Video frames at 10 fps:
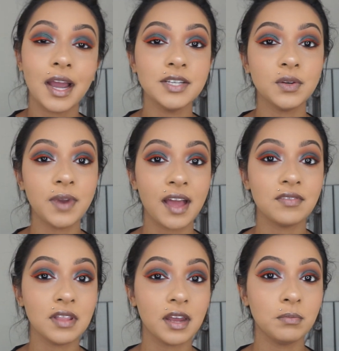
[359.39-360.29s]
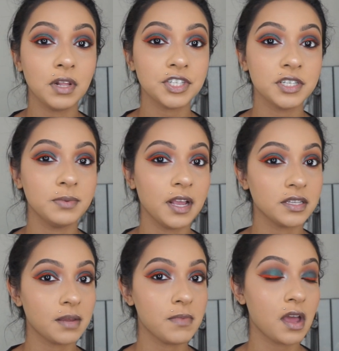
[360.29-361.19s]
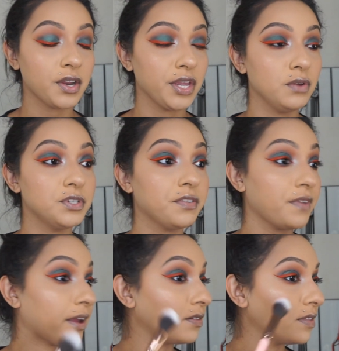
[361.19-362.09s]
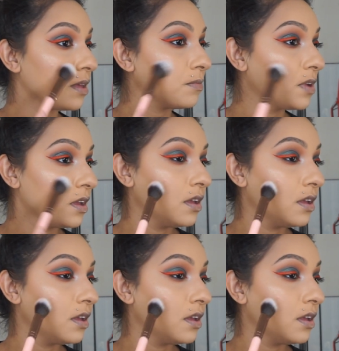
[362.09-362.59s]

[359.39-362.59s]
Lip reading: I don't have a lot of blushes because I'm not a huge fan of them.